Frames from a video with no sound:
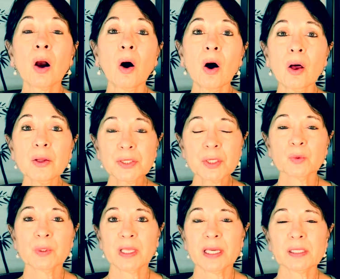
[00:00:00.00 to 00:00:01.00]
also
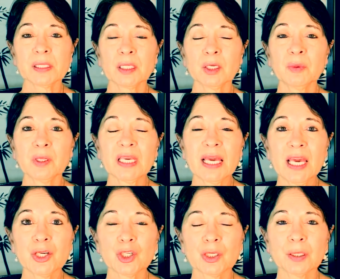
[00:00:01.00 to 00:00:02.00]
relates to
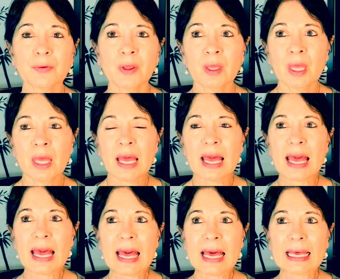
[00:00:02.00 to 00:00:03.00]
communication
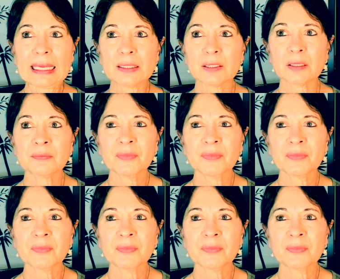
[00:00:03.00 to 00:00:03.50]
and